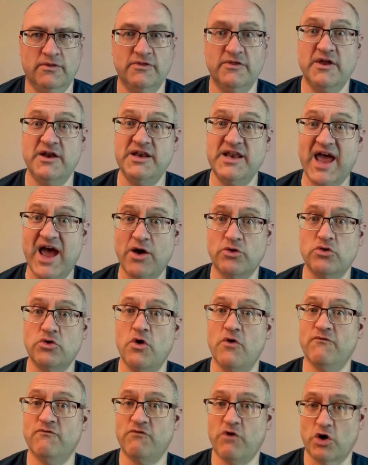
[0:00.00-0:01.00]
The
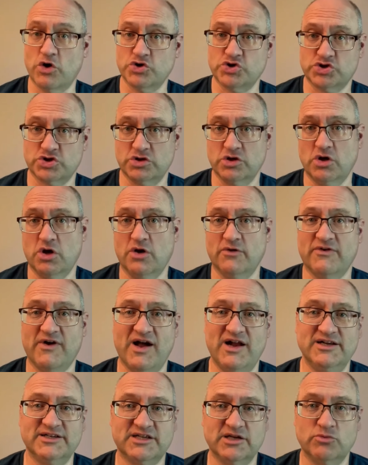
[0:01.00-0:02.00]
noun version of
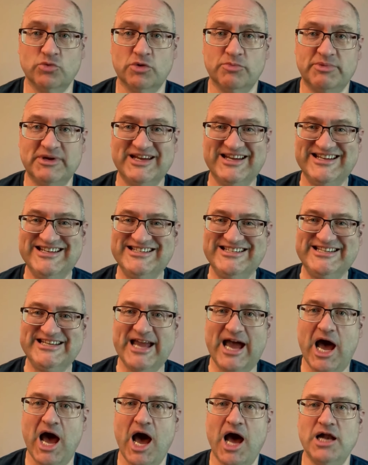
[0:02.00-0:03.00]
halten would be
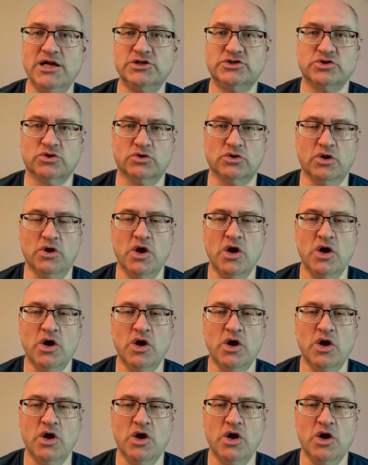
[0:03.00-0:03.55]
die Haltung,